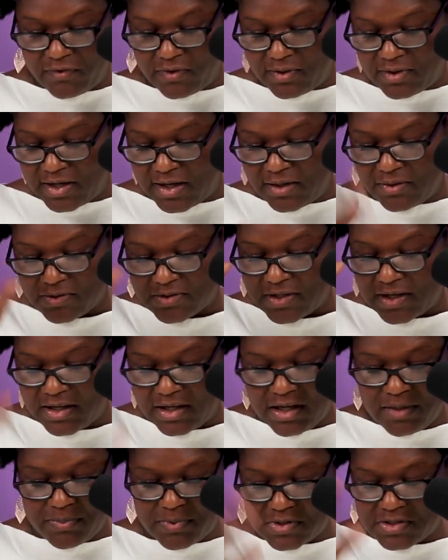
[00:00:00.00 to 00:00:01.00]
And Daniel's like,
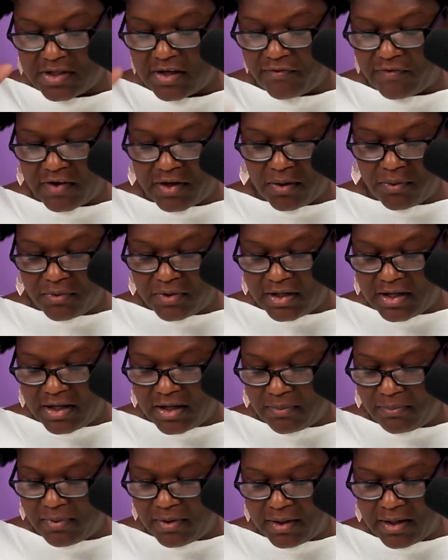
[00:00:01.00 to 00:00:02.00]
keep your stuff, I don't need
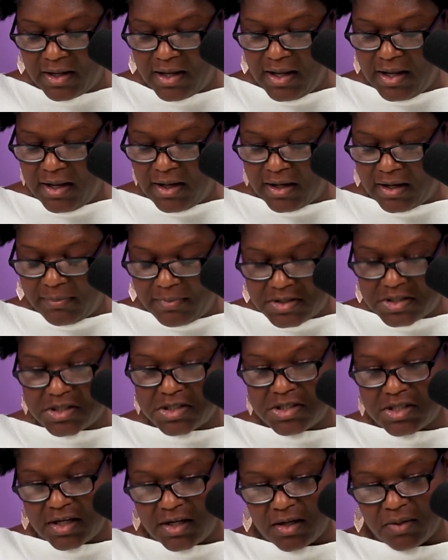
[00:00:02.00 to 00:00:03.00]
it, but let me
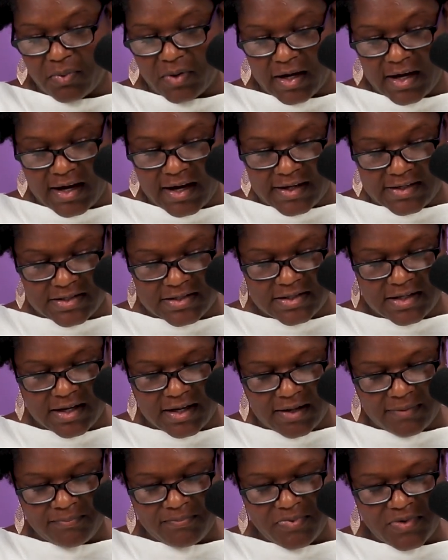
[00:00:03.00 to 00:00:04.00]
just tell you what God
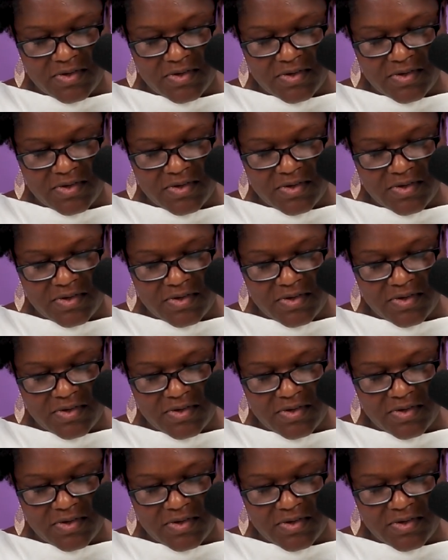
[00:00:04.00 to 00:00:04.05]
said.